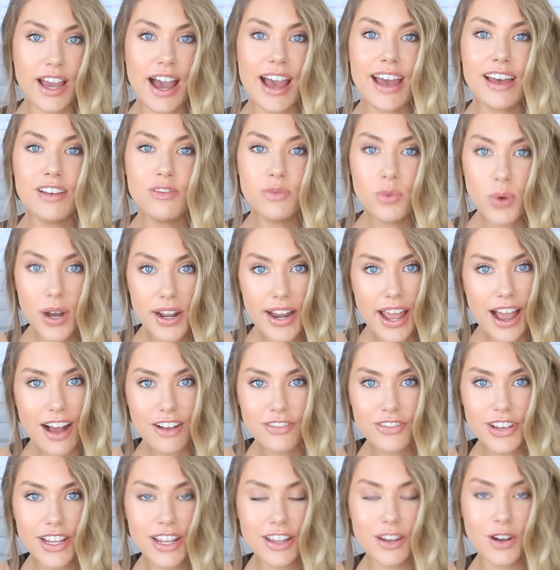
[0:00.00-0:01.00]
I have one
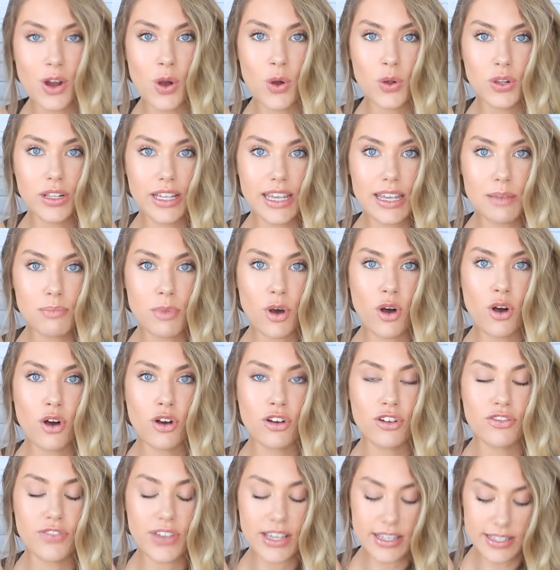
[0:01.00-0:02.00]
outfit and a whole heap
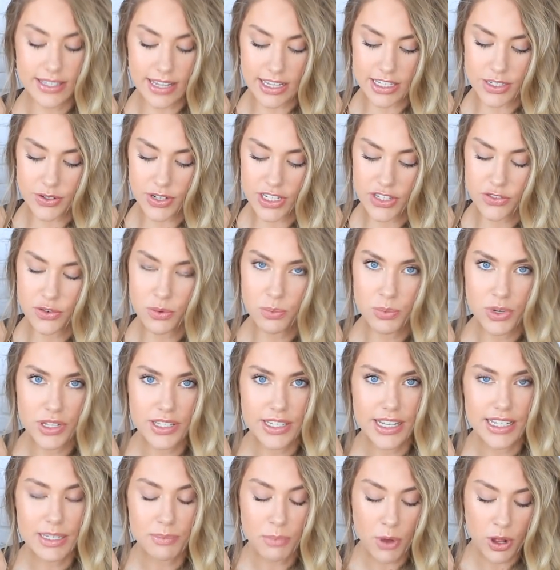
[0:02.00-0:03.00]
of accessories from
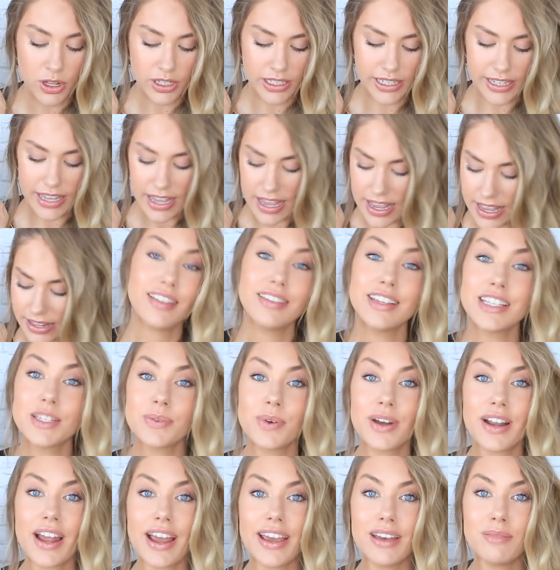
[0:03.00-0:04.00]
Princess Polly.
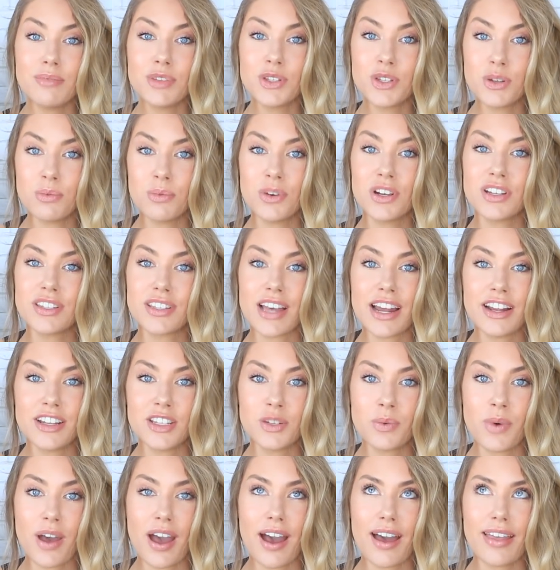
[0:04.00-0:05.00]
This one I am super
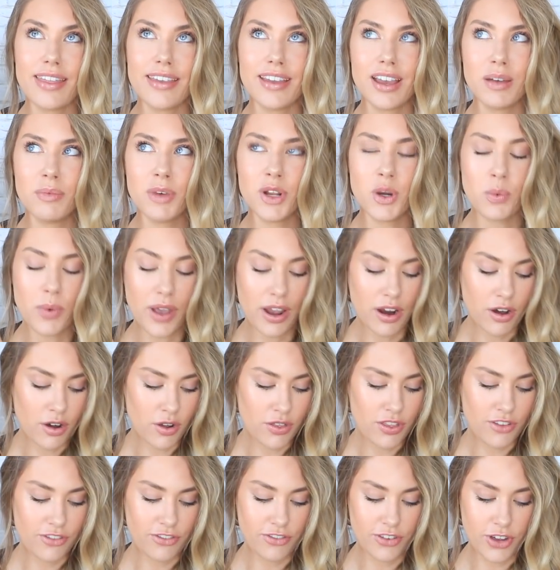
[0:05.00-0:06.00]
excited to wear. I think I'm going to wear
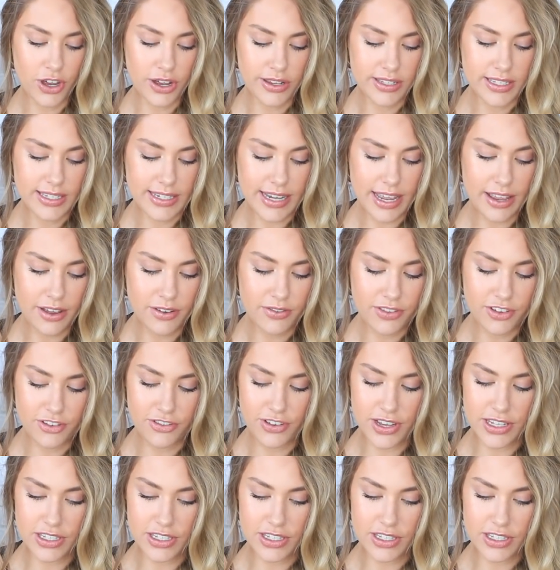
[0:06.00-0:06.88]
it on the first day of the